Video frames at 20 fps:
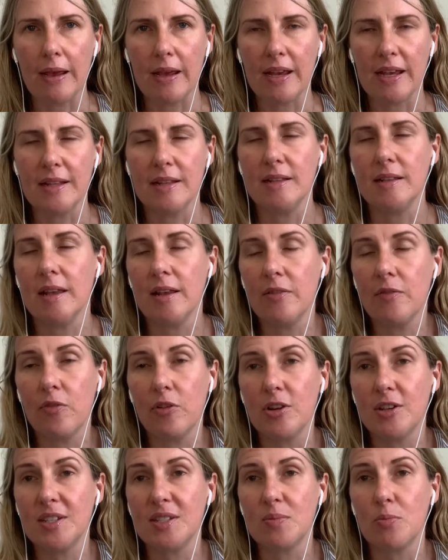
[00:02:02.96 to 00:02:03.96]
in
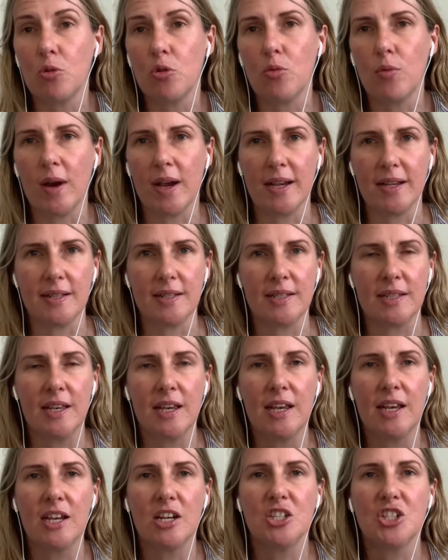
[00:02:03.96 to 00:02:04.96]
very small ways.
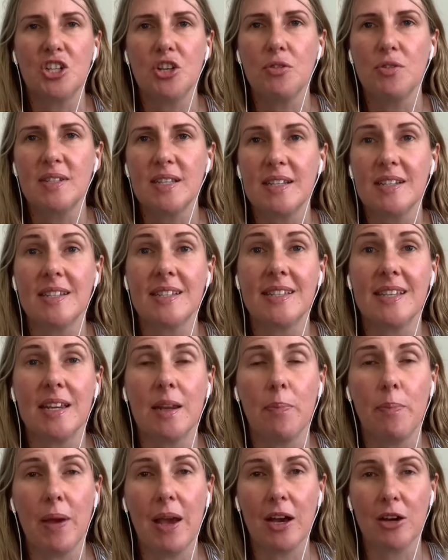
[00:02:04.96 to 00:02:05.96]
Choosing to set a
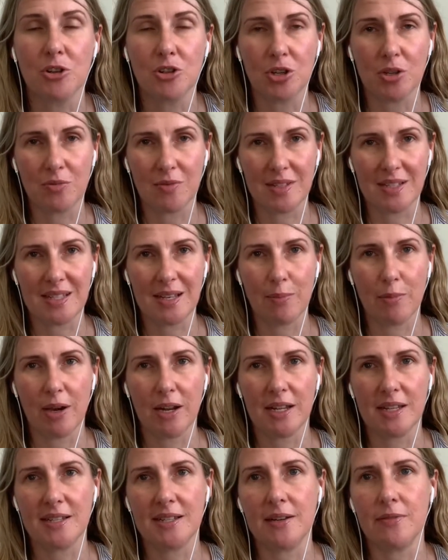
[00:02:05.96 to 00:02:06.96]
boundary with someone
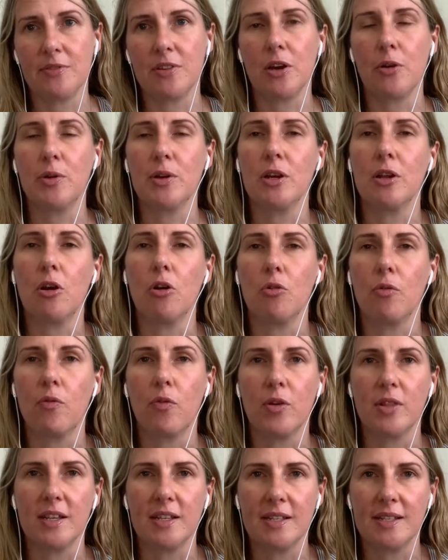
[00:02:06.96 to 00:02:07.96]
instead of going along with
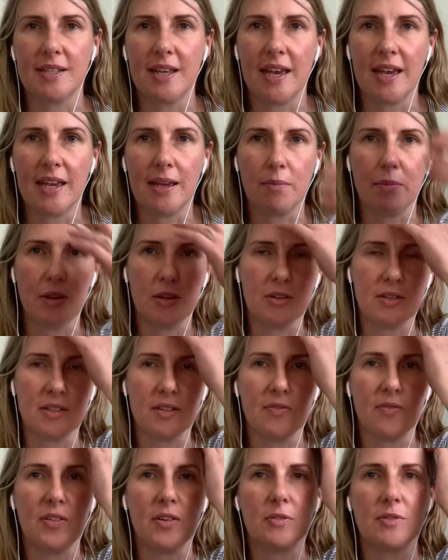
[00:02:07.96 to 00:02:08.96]
what they're saying because
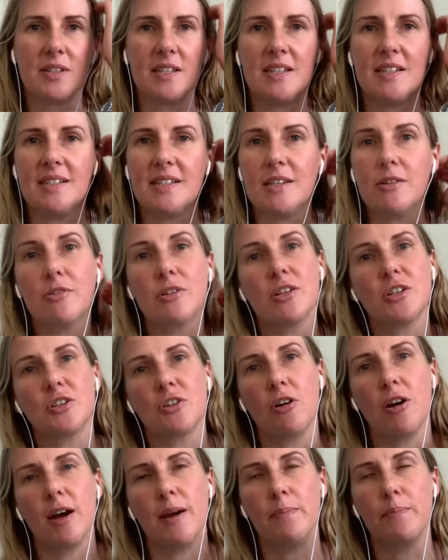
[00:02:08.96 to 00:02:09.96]
it feels easier at the
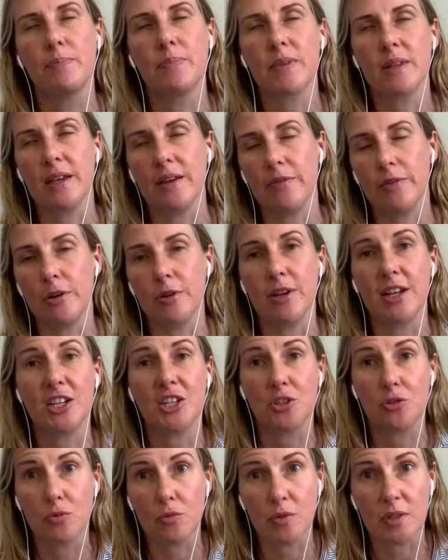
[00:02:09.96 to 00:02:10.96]
time, even though it
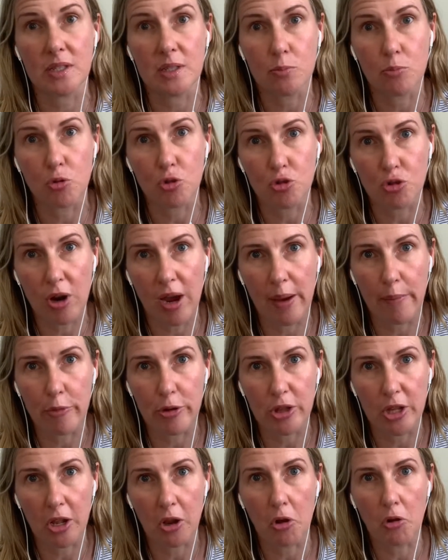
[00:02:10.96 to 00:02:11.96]
actually causes more drama
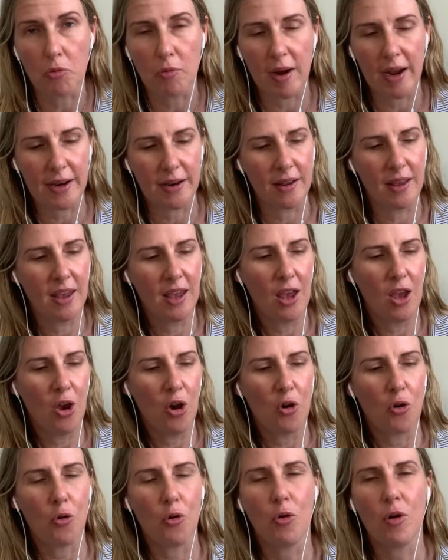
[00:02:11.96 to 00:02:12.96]
in the long run.
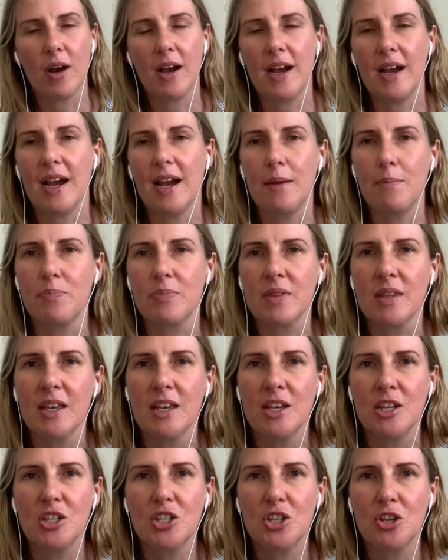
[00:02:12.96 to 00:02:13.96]
Or
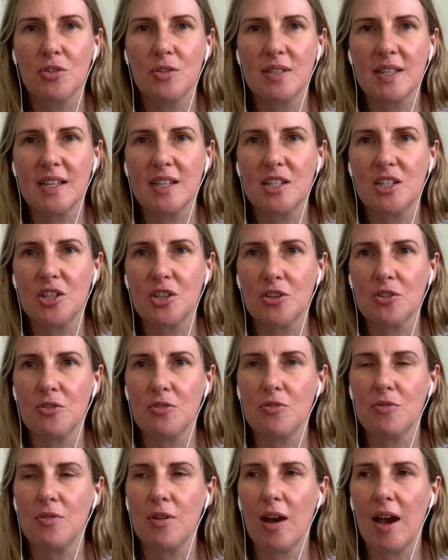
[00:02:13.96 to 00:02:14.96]
choosing
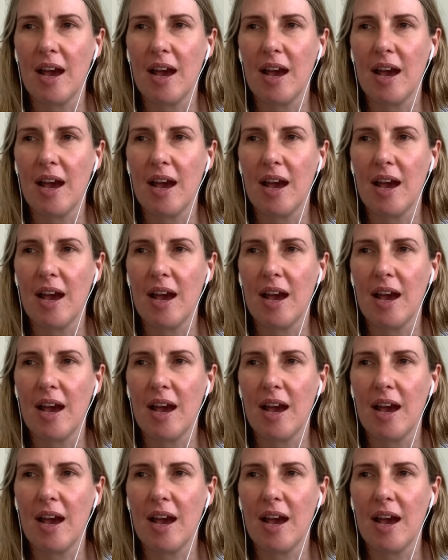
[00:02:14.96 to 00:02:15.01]
to